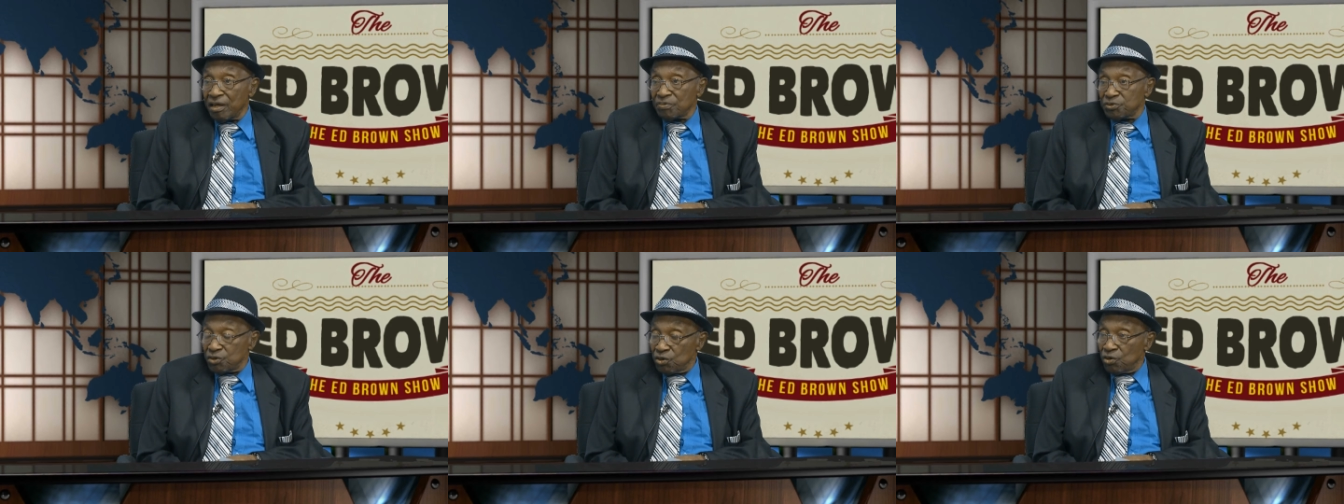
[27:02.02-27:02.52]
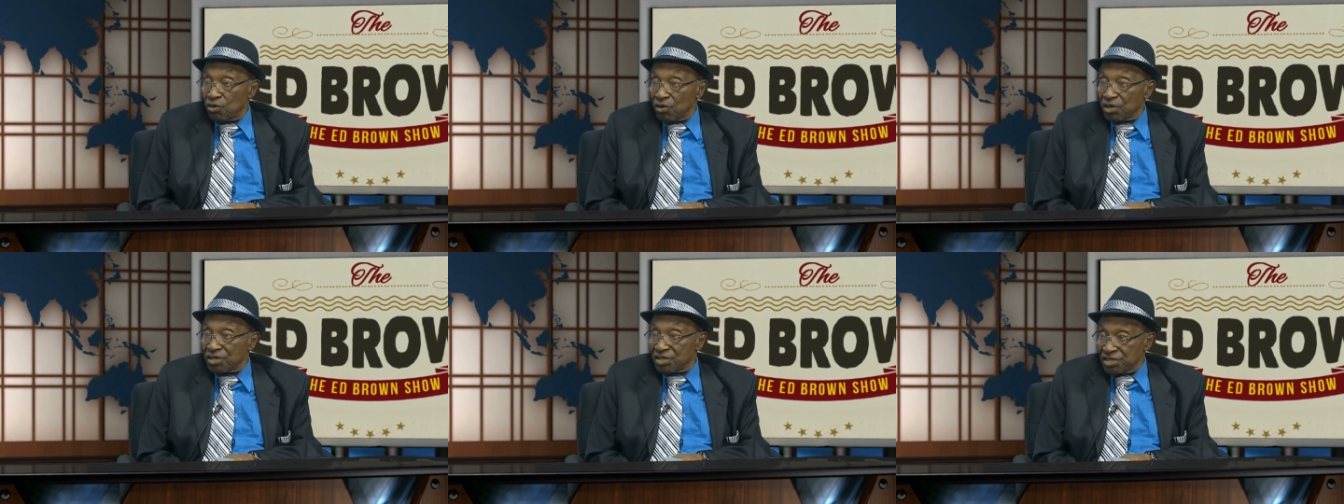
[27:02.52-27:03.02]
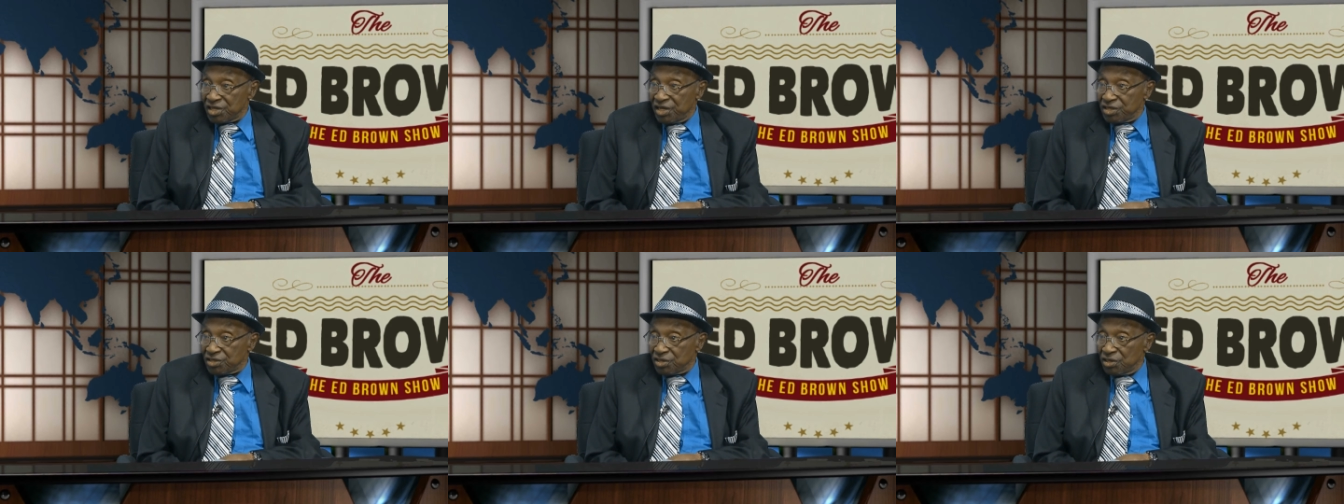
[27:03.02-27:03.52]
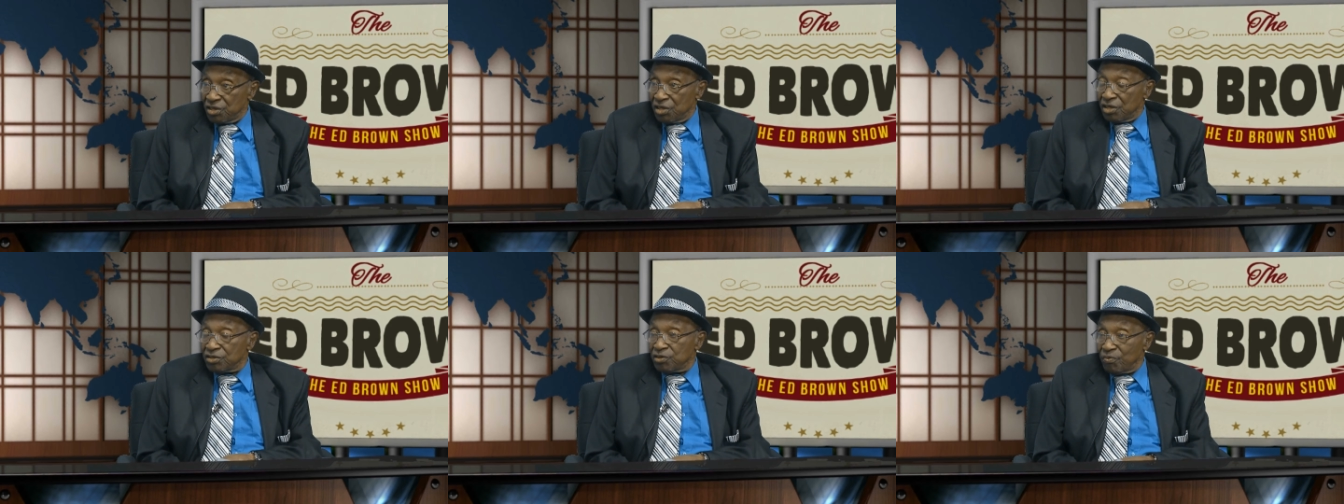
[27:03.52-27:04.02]
helps your organization
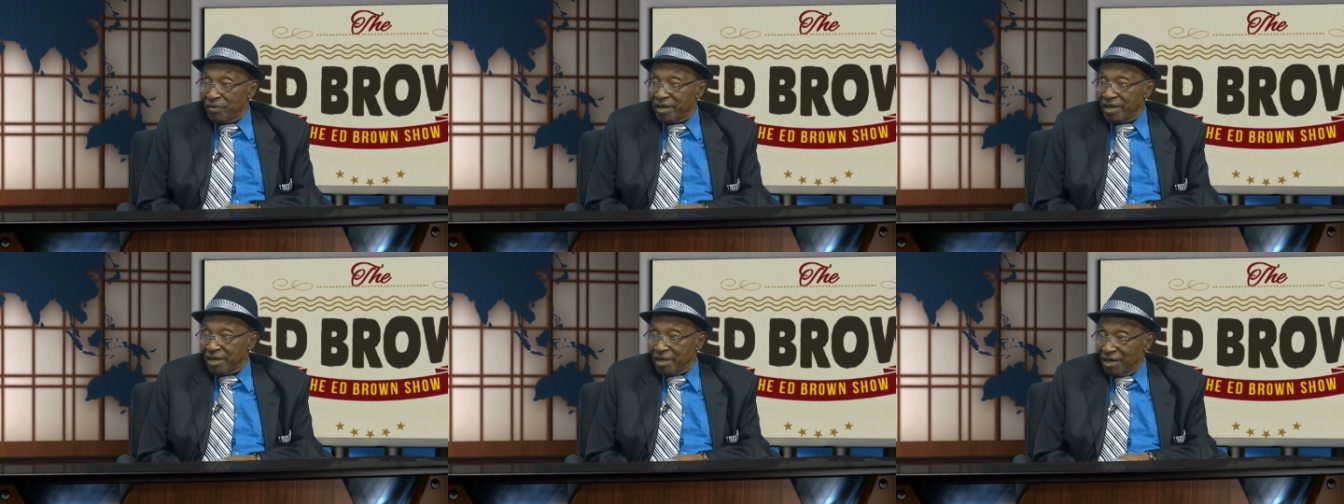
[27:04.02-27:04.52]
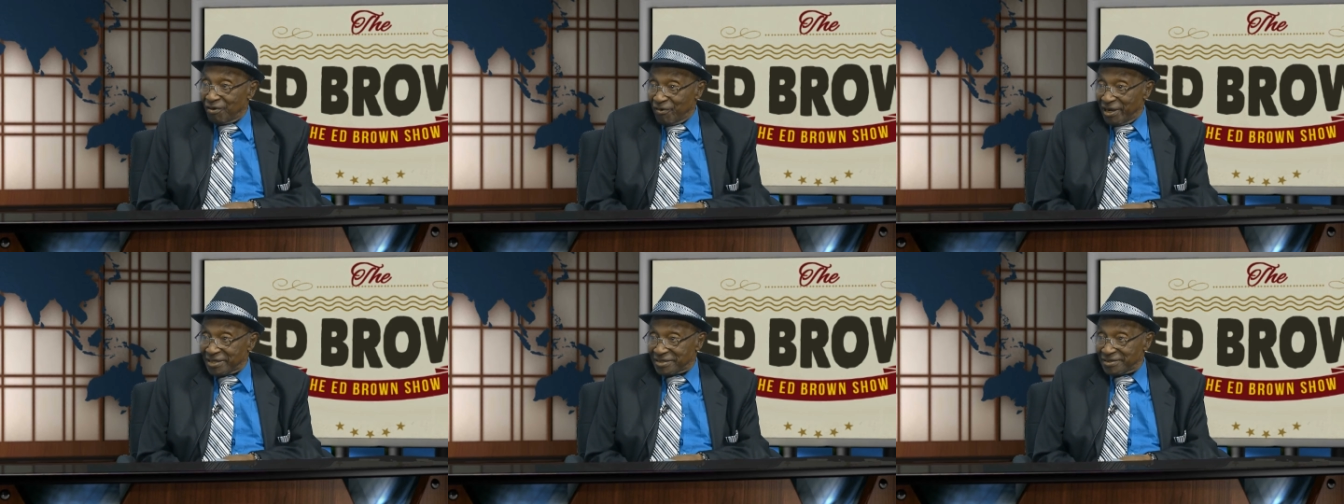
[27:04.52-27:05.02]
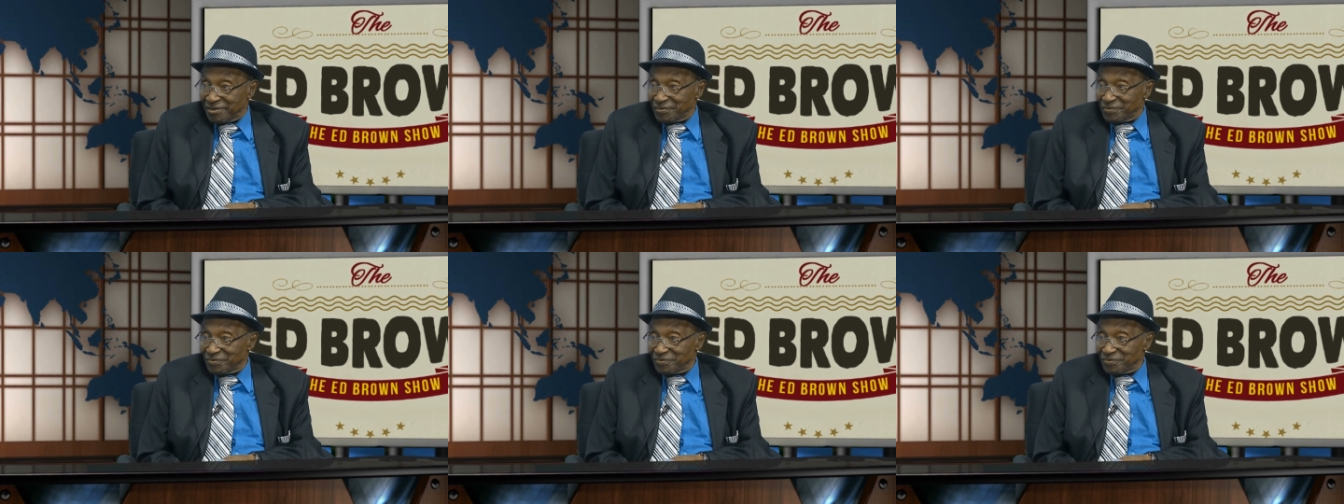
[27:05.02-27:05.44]
to make arrests.